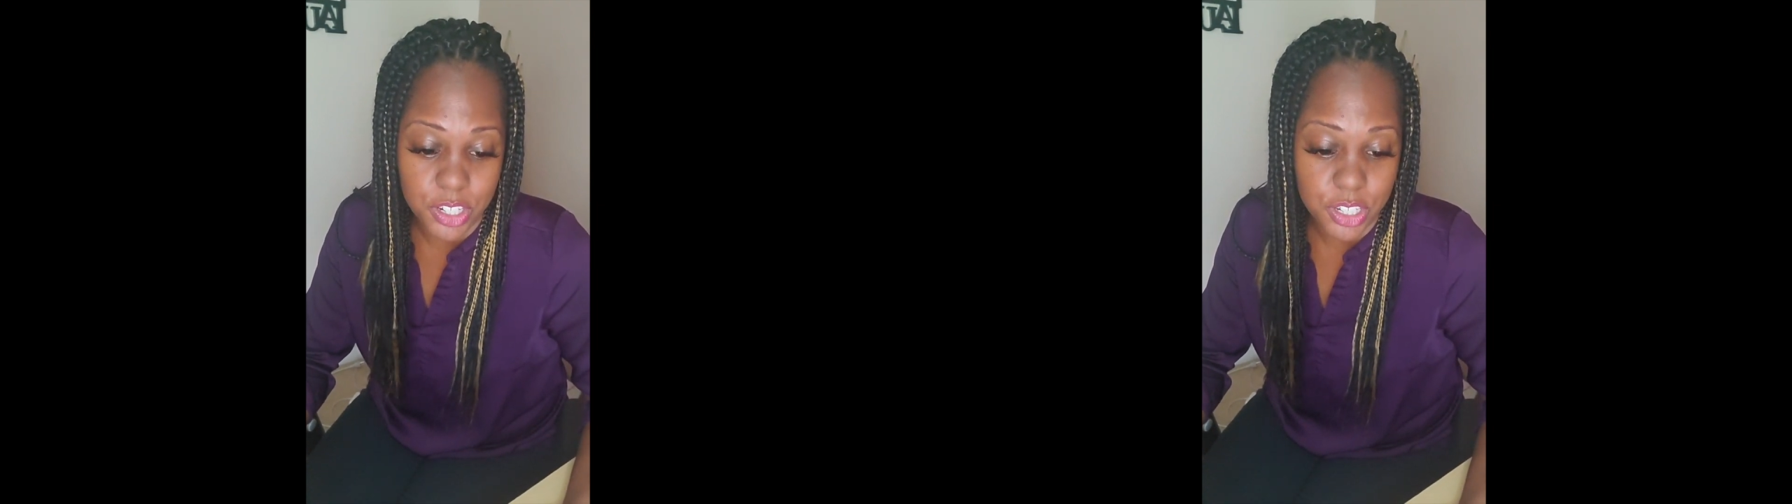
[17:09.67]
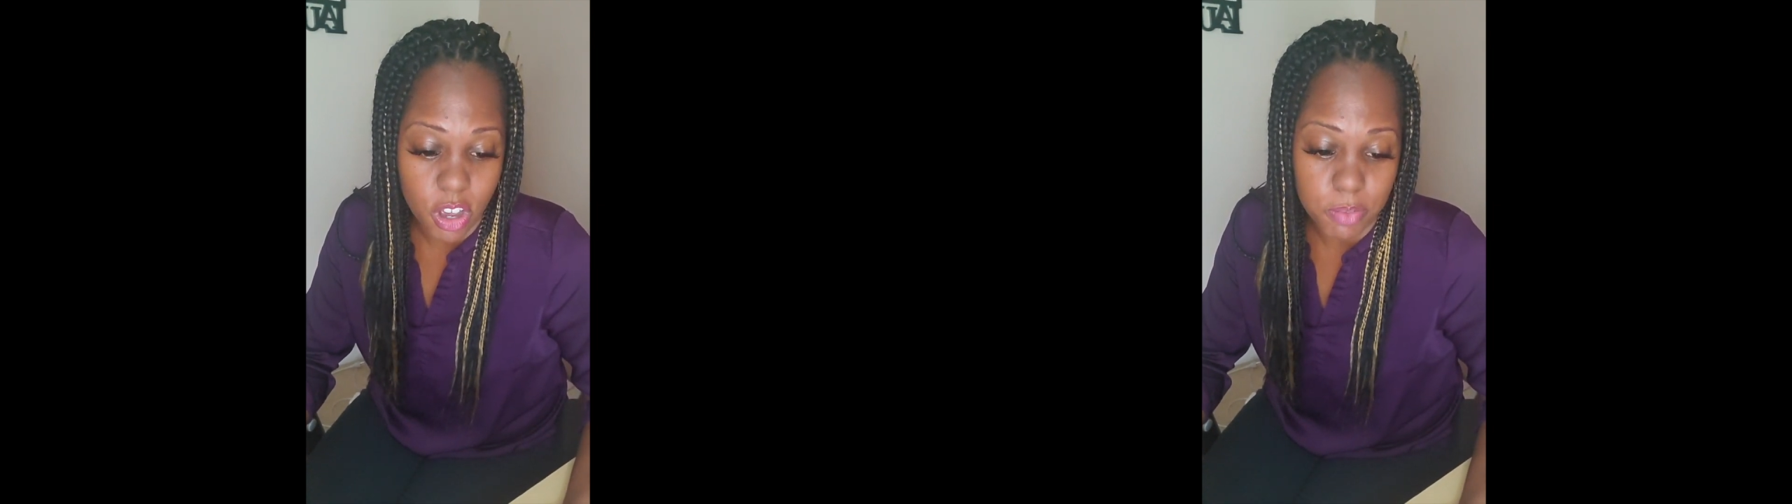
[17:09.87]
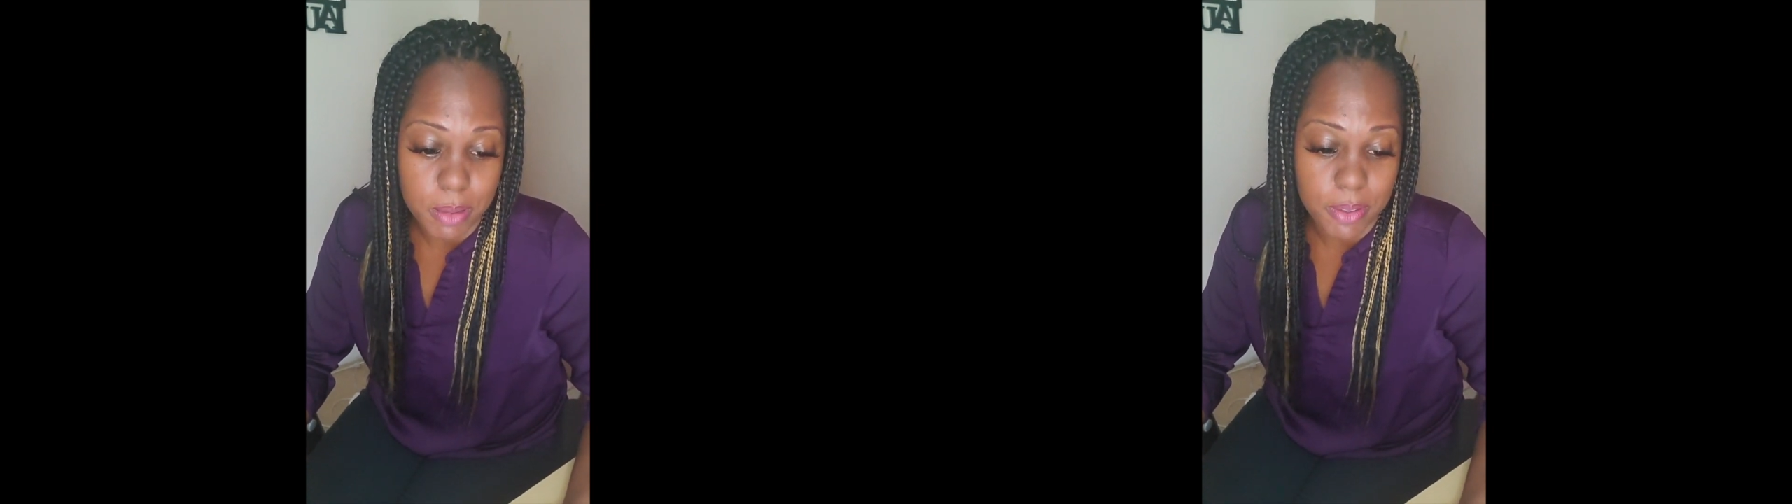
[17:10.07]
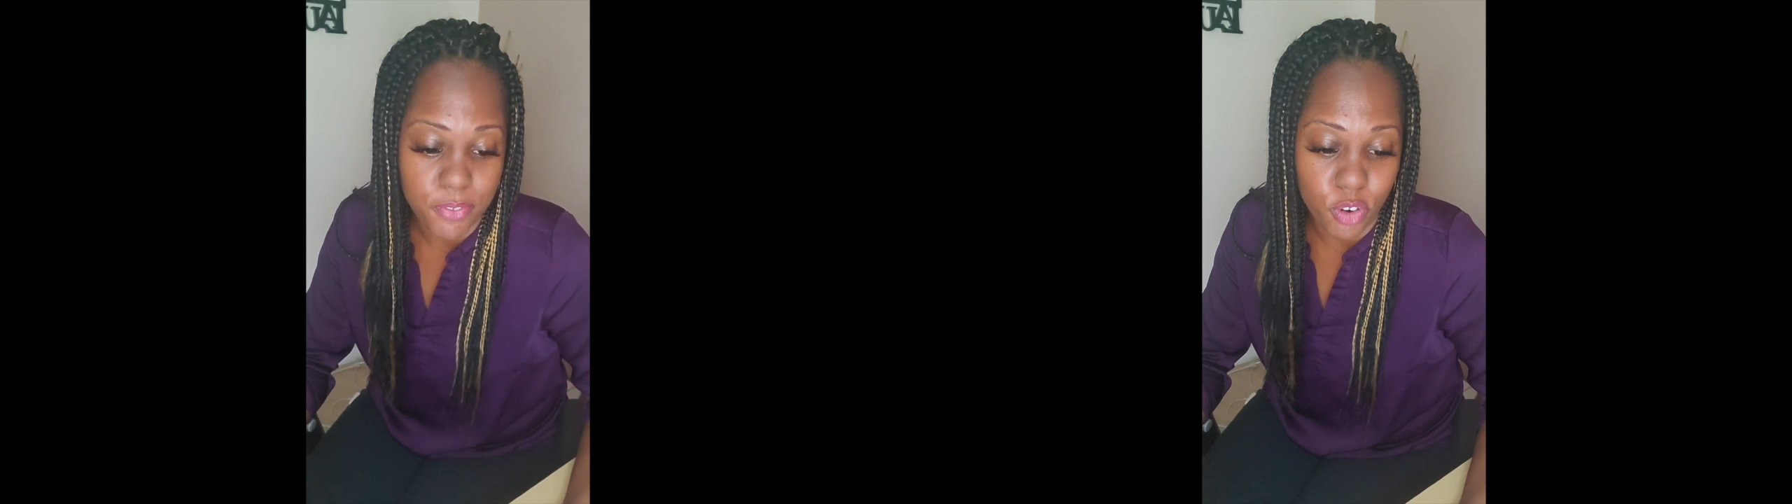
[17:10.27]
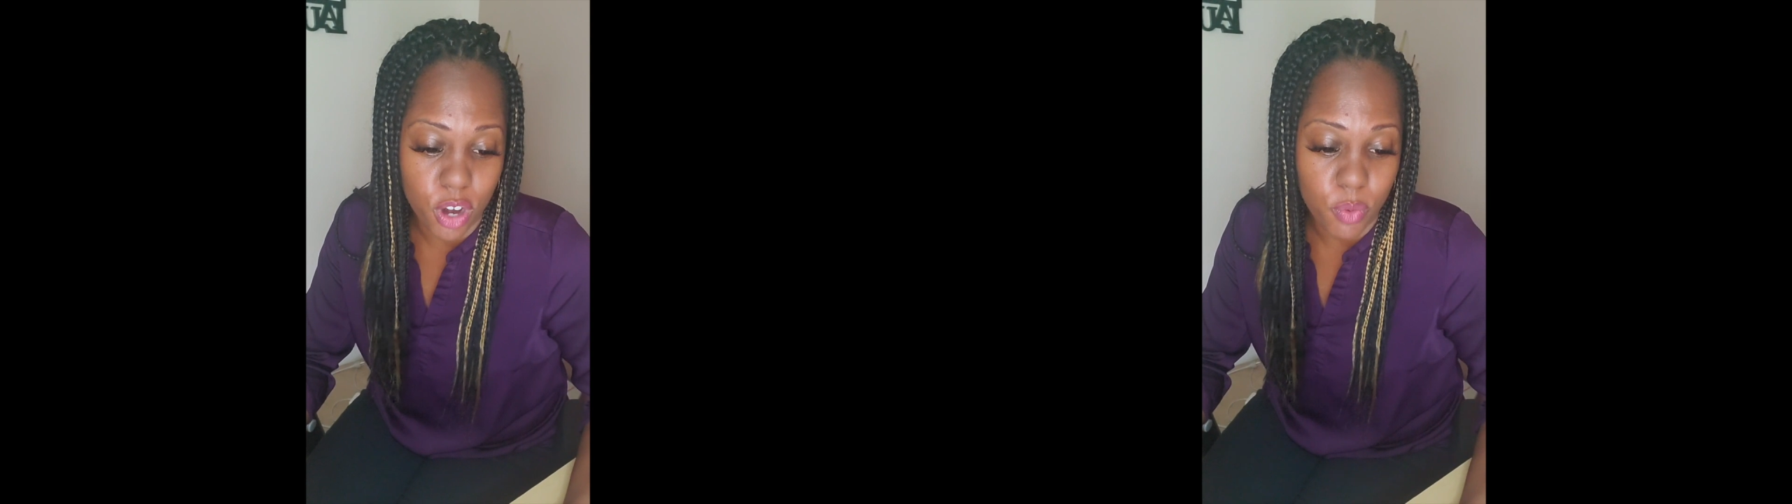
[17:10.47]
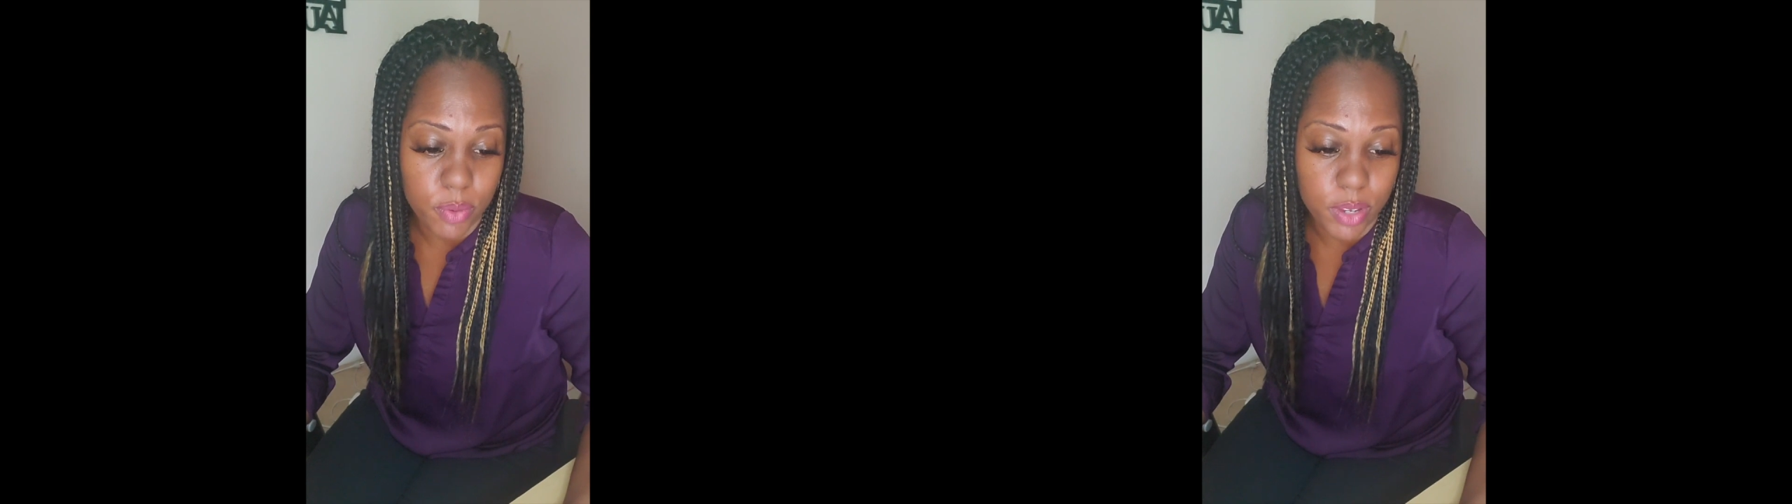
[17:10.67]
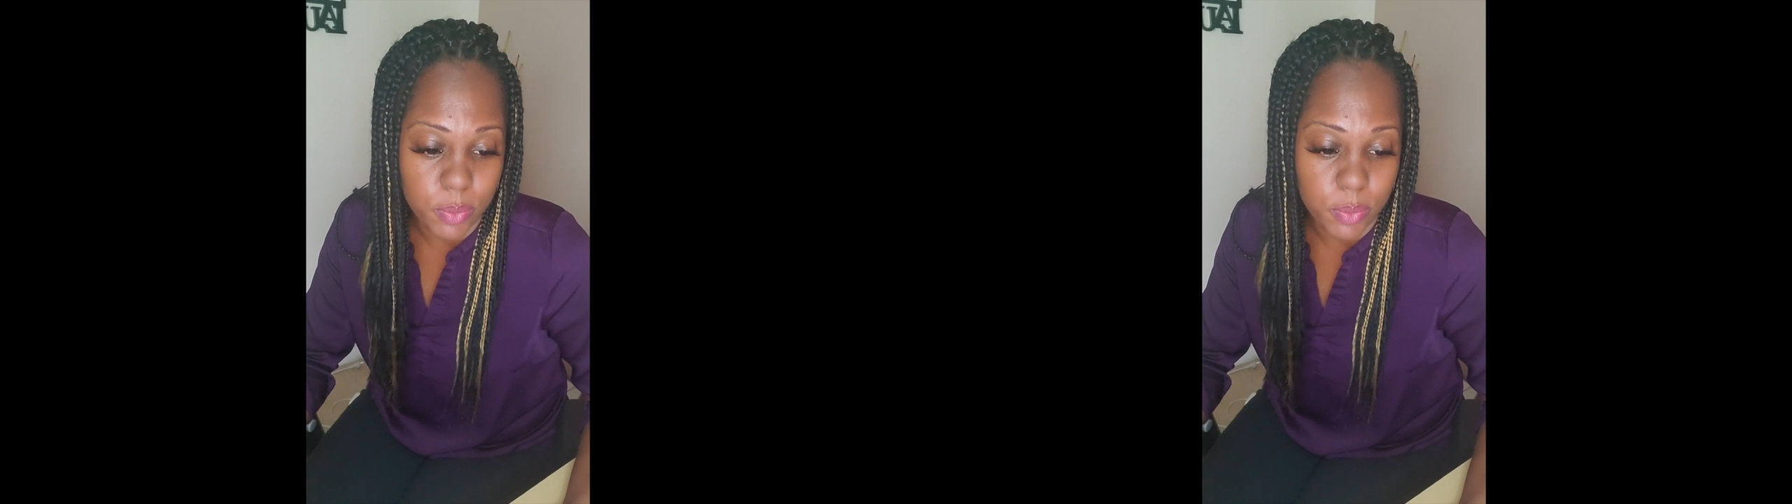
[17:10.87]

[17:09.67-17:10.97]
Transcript: showed me before when we